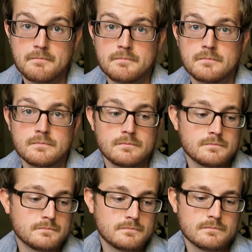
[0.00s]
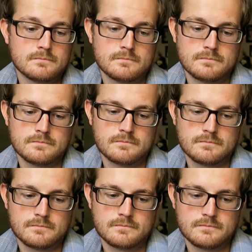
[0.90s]

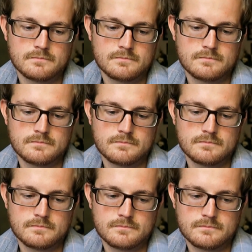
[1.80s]
[no speech]